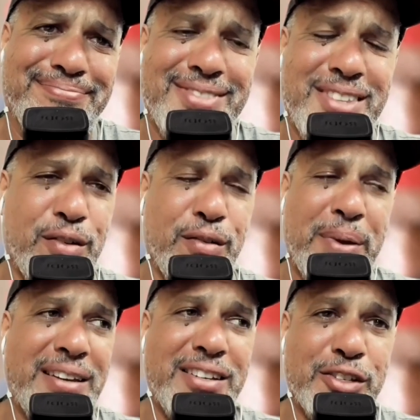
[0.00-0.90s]
They're
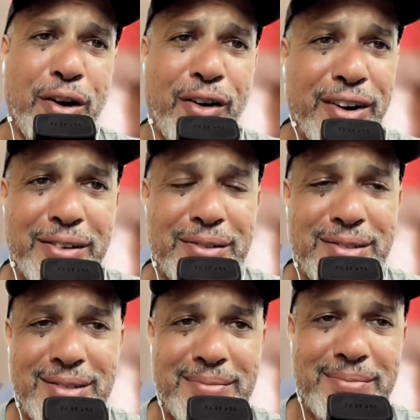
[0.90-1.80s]
repenting to
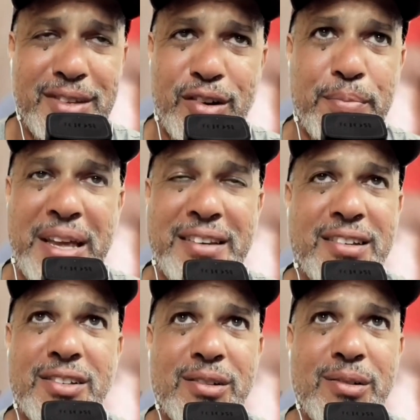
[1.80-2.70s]
idols. They're
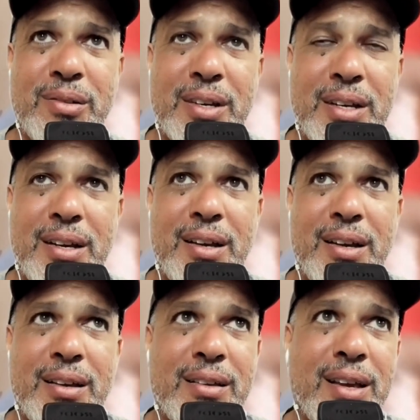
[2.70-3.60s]
repenting to,
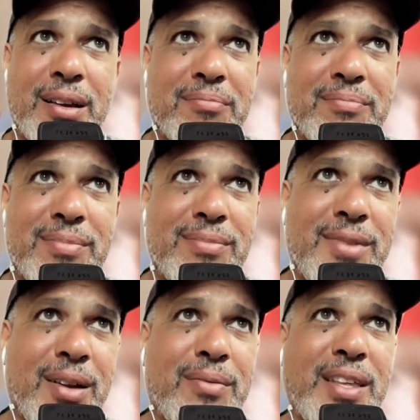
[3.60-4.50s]
things
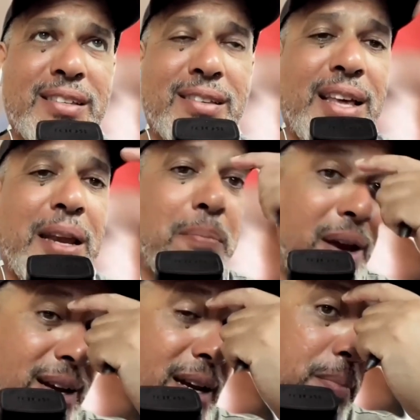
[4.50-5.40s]
that they'd
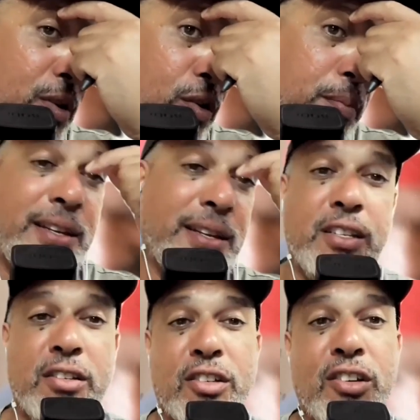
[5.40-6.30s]
made up. They're repenting
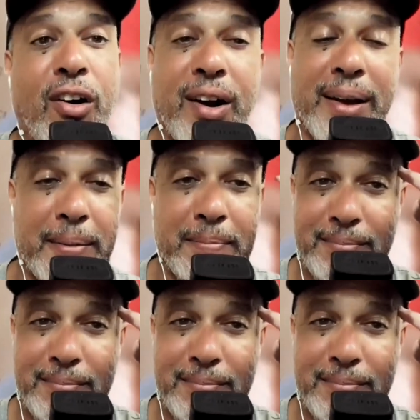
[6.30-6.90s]
to Gaia,